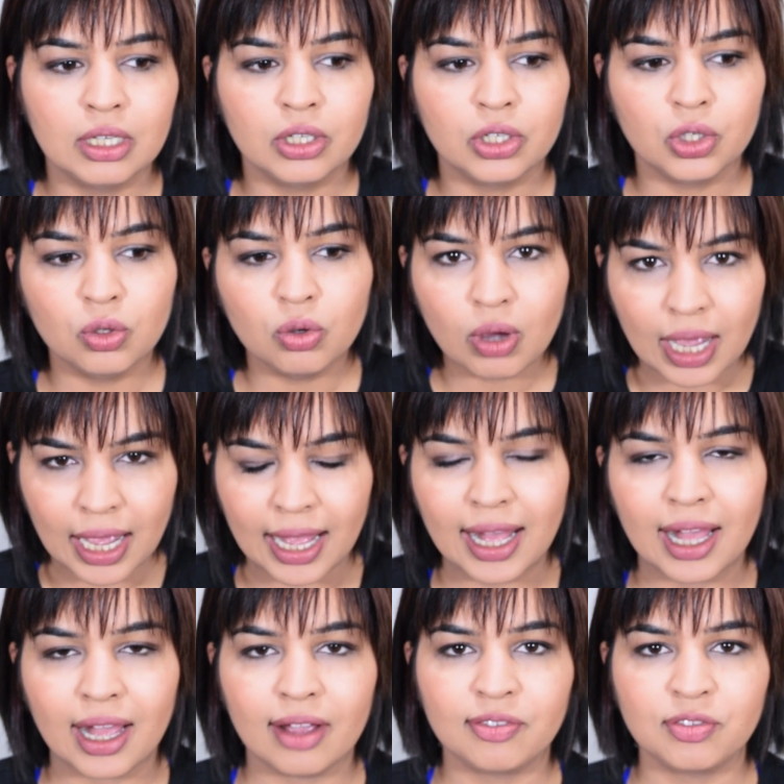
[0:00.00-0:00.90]
you
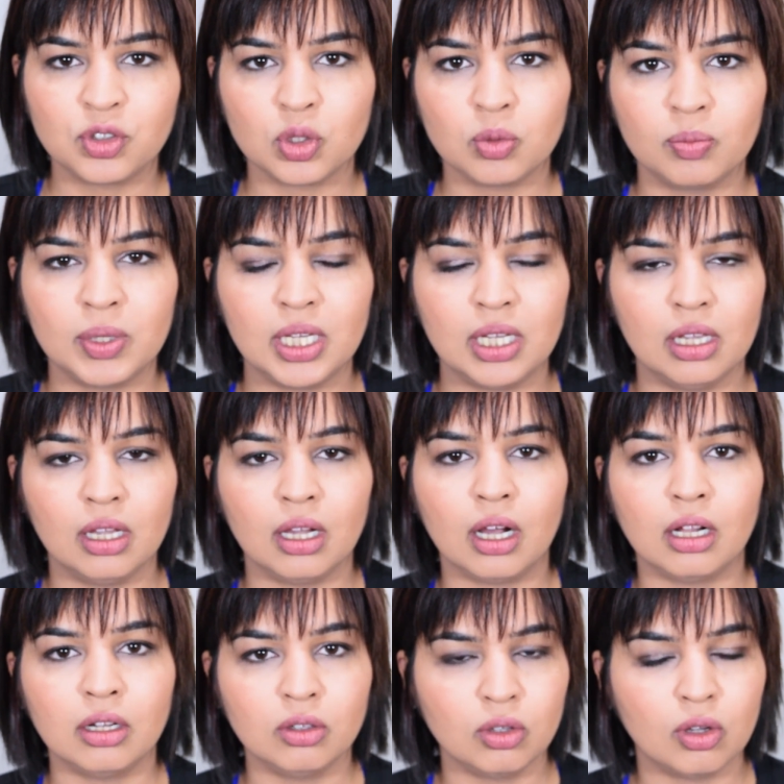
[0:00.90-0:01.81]
have to be
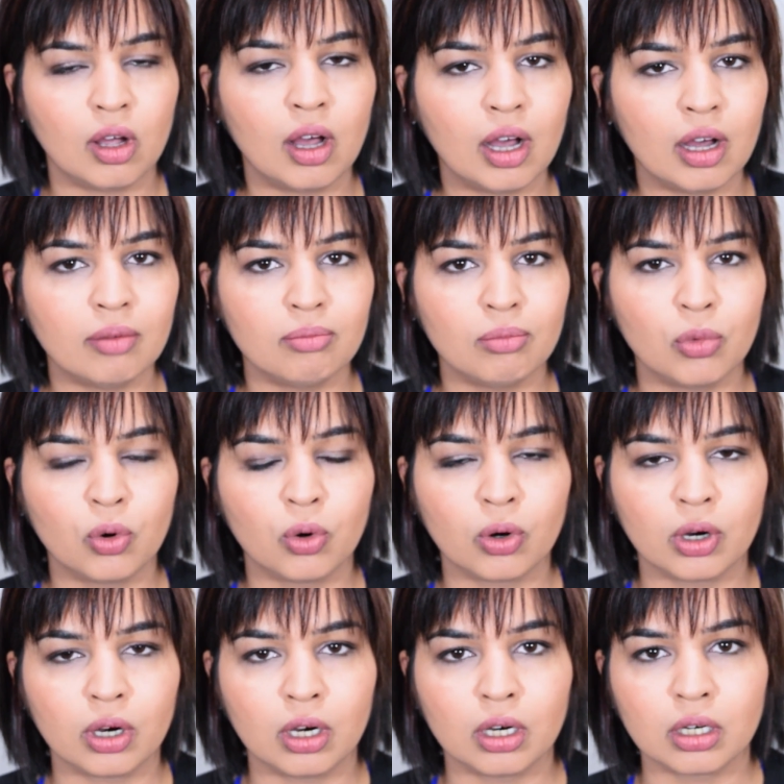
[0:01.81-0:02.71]
a lot
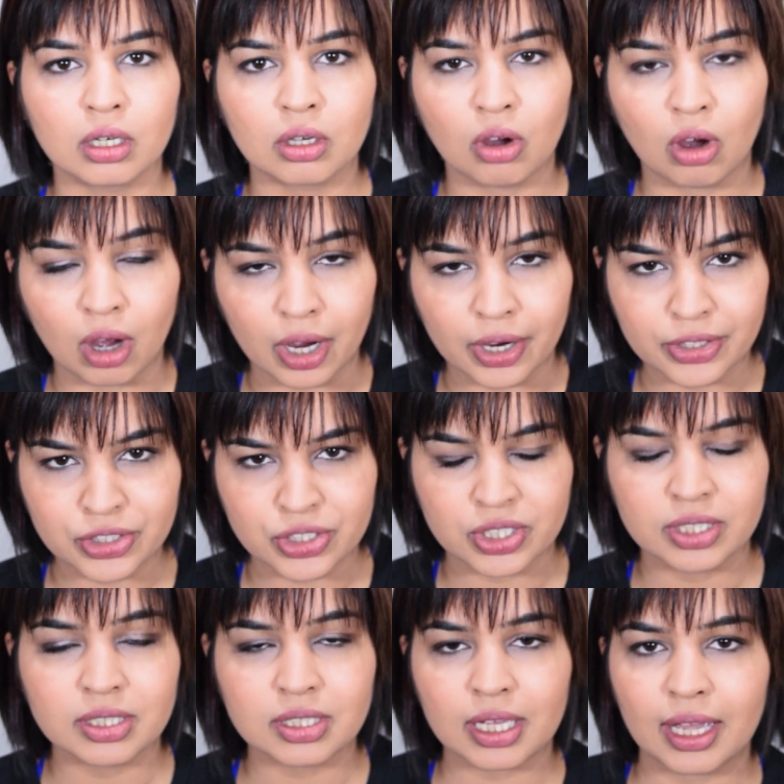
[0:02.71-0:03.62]
more
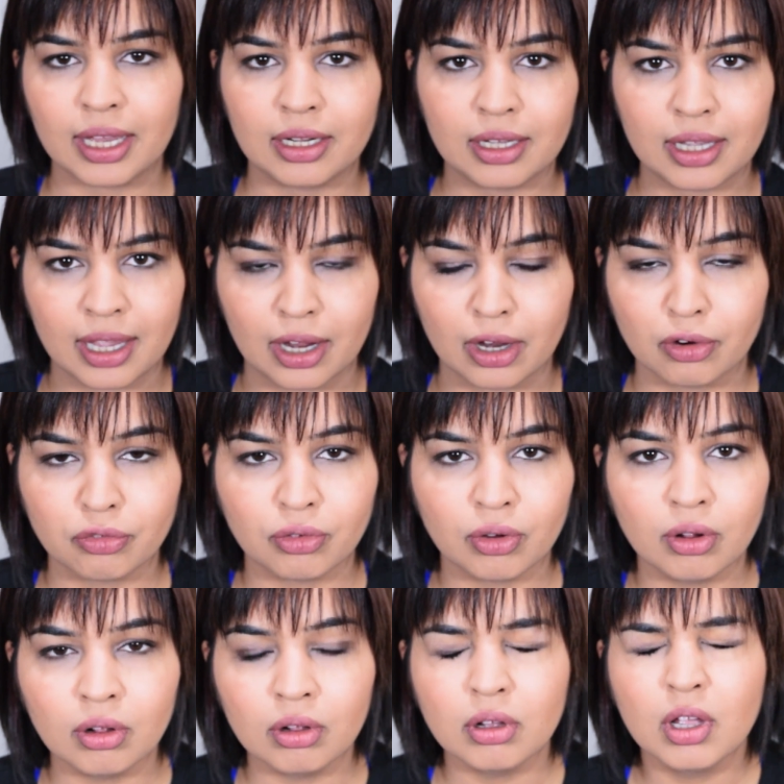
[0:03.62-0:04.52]
cautious and
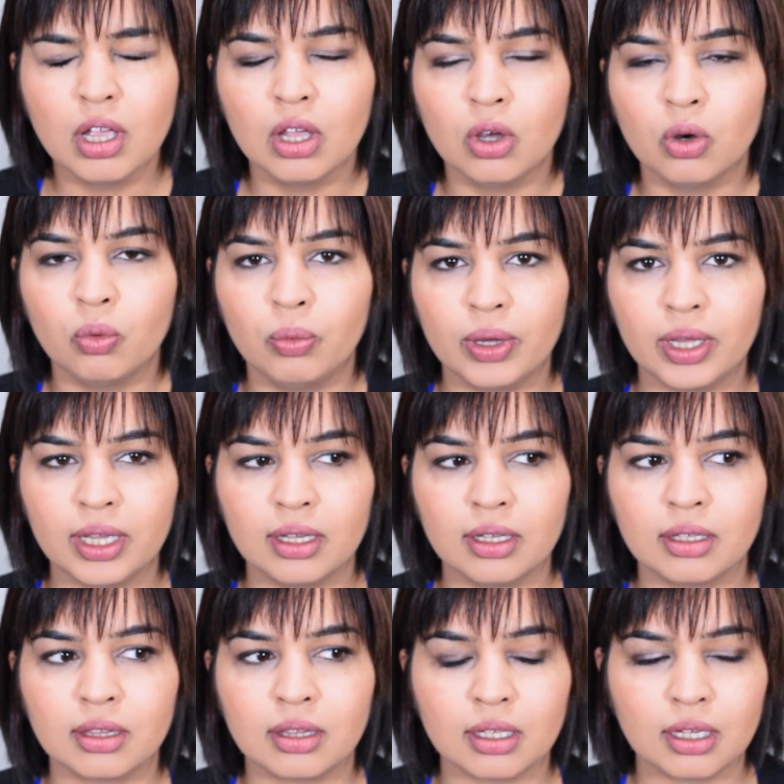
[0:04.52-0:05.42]
careful
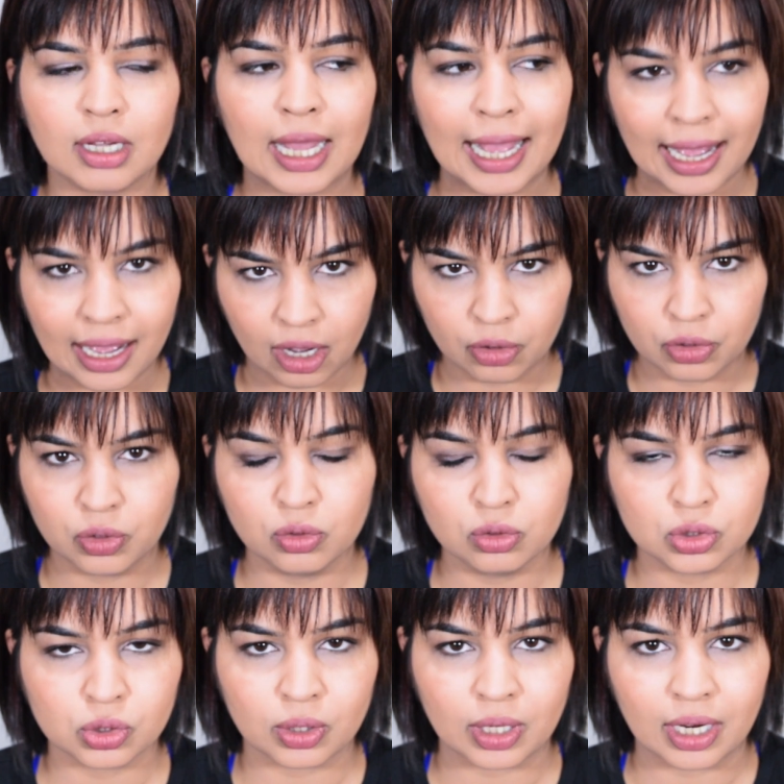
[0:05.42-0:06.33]
with how
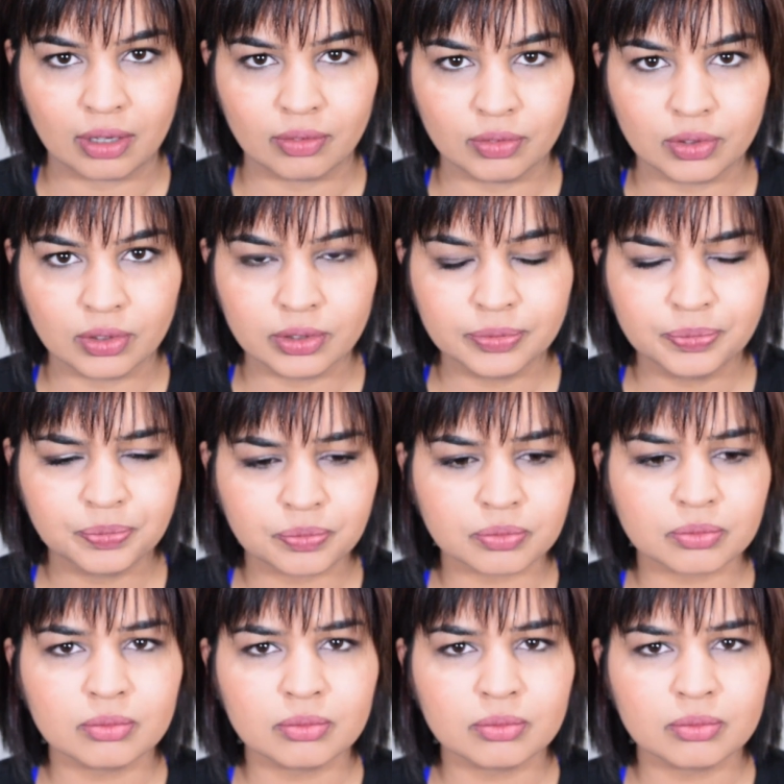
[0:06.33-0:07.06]
you travel,